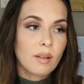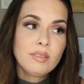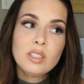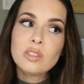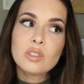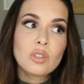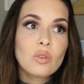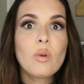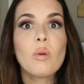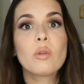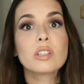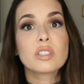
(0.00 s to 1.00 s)
You have to do
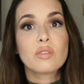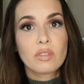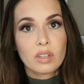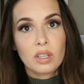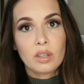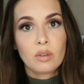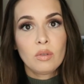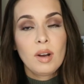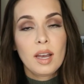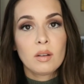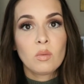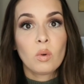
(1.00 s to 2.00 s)
what works for you.
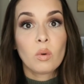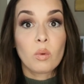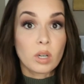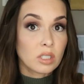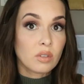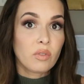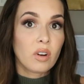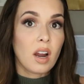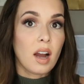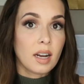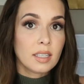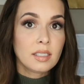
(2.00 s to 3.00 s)
And what worked for
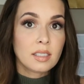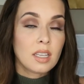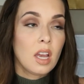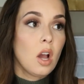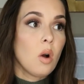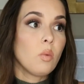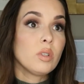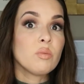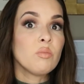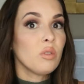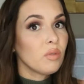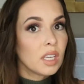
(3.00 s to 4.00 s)
us was
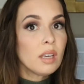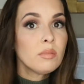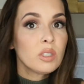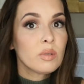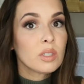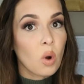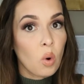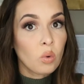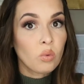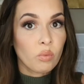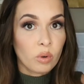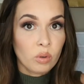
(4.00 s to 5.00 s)
moving him to his
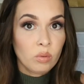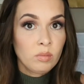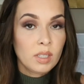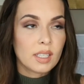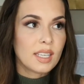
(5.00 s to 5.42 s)
own room.